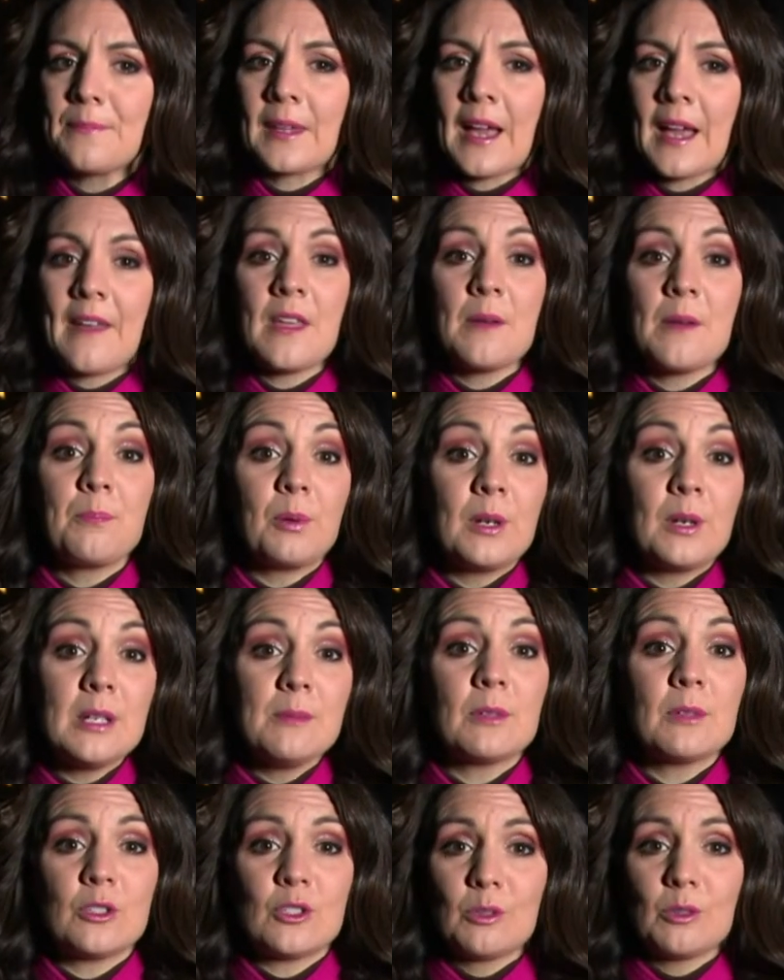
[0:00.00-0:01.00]
And then pretty
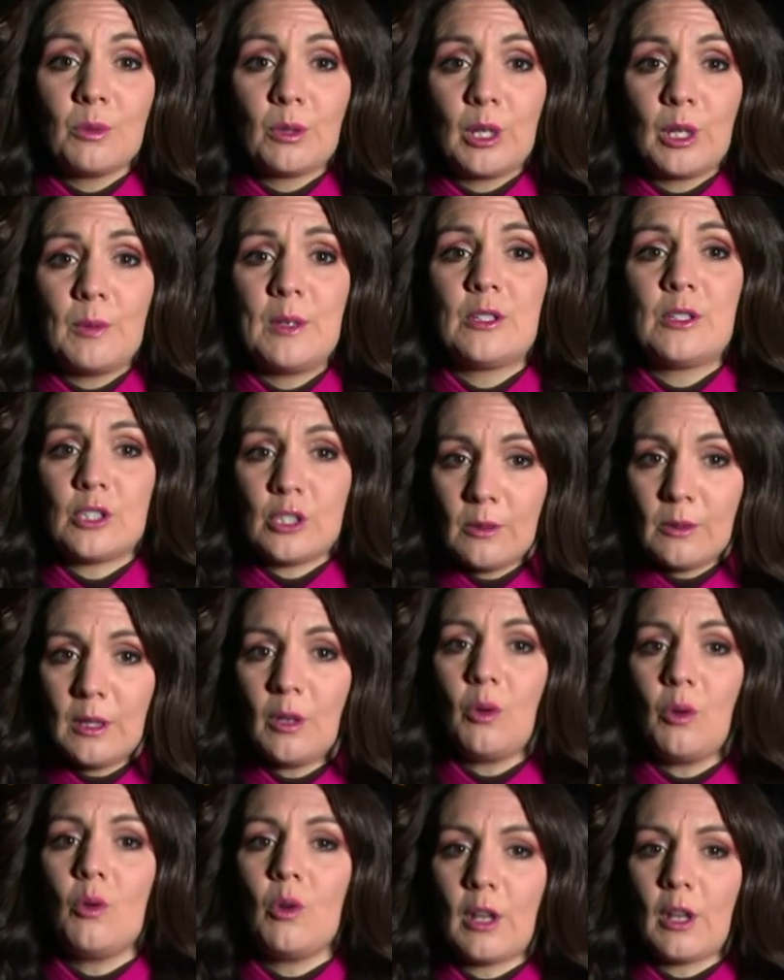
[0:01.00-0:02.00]
much tomorrow, we do it
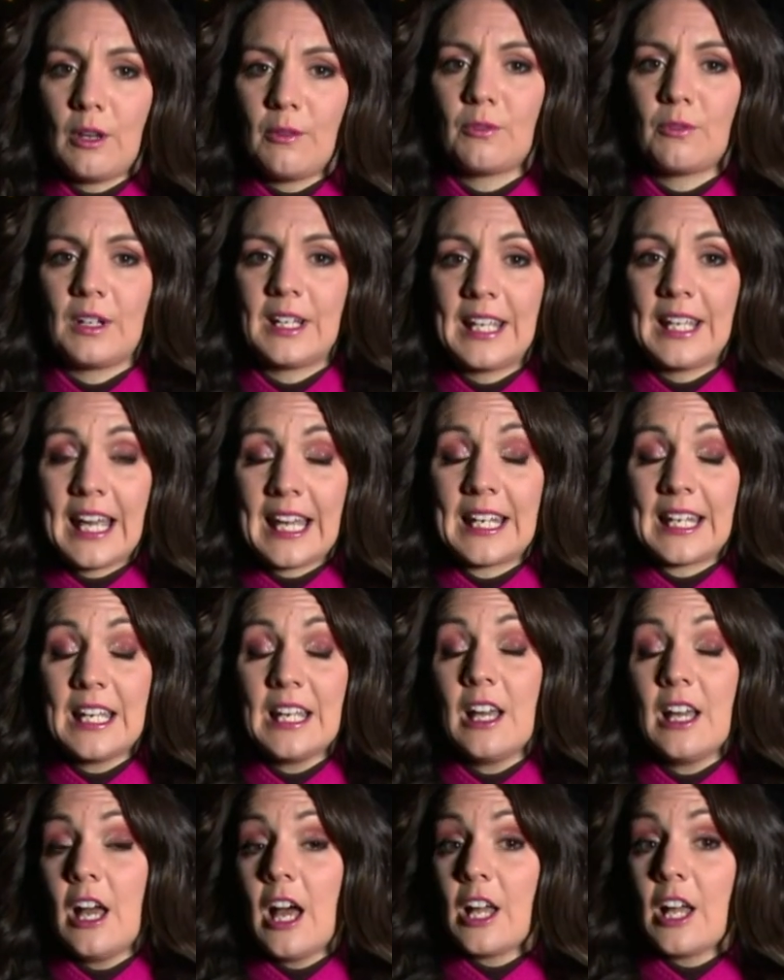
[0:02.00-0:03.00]
all over again.
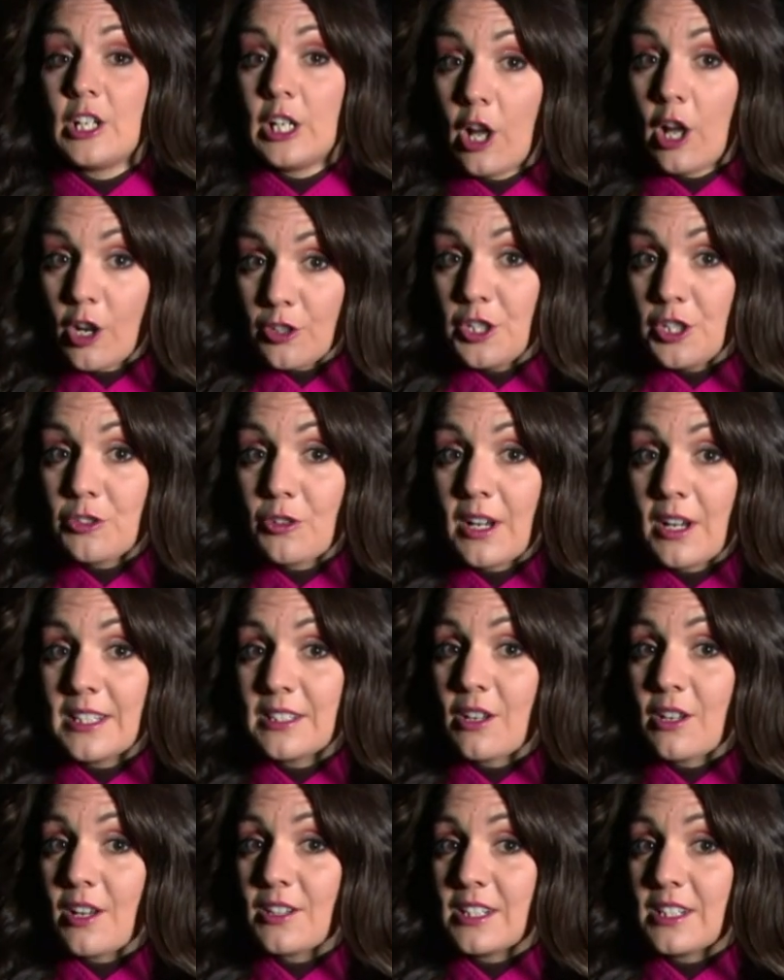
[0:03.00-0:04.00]
Largely dry
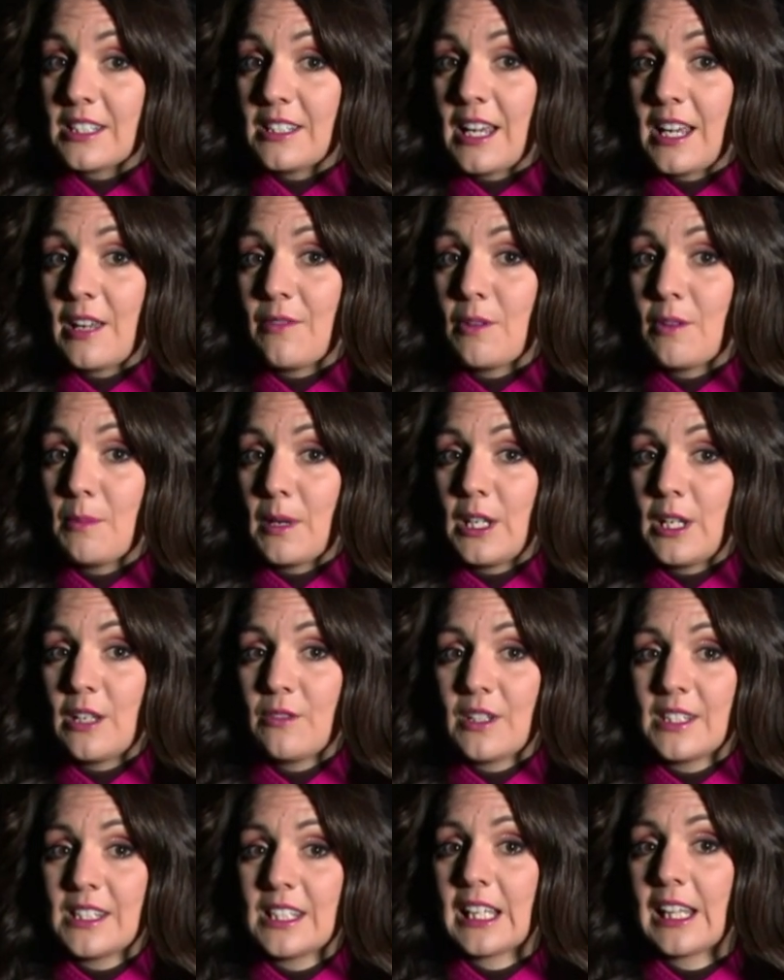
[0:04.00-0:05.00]
start to the day for many of
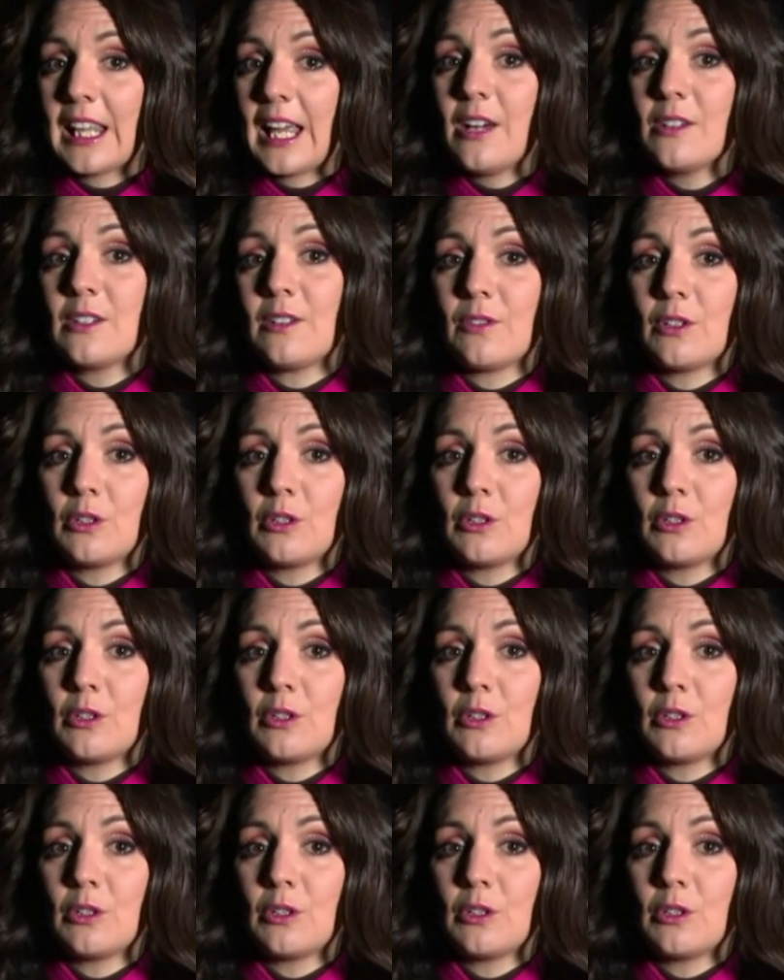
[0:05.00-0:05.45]
us, cloudy for